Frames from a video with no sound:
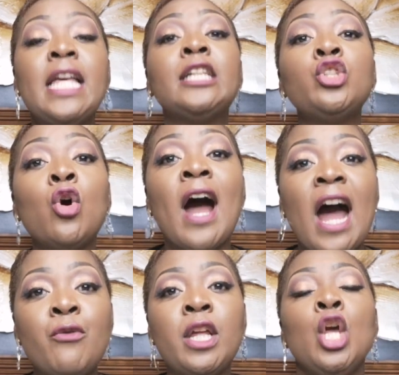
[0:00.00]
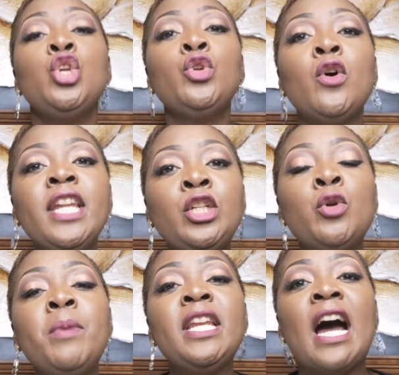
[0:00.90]
There's no hurry. You don't
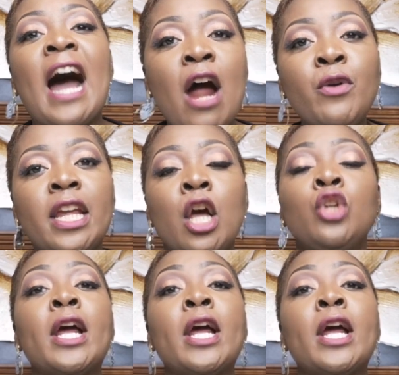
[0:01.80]
need to be in a hurry